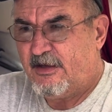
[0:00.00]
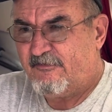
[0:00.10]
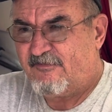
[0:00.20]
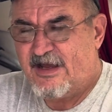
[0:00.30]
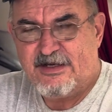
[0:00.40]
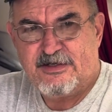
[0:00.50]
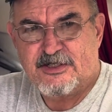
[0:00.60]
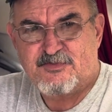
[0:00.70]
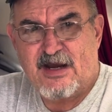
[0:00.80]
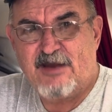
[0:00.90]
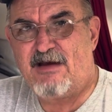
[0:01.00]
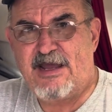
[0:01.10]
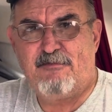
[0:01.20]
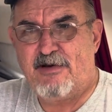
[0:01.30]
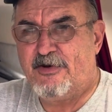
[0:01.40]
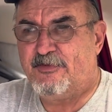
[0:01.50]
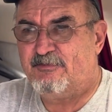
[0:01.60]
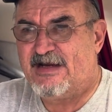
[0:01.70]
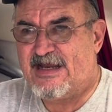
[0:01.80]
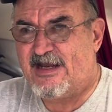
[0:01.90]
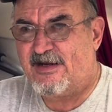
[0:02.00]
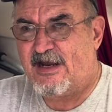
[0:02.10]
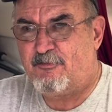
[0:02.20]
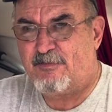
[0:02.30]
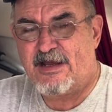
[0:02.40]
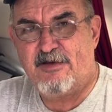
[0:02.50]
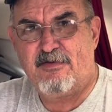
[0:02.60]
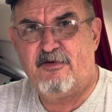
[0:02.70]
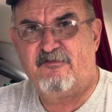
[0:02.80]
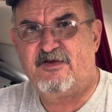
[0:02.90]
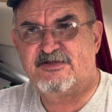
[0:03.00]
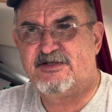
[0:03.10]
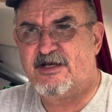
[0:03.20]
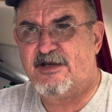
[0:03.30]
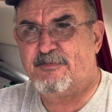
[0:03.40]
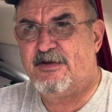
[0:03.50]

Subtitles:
Flying Dutchman. I'd buy a boat. My dad and I would buy a boat, fix it up.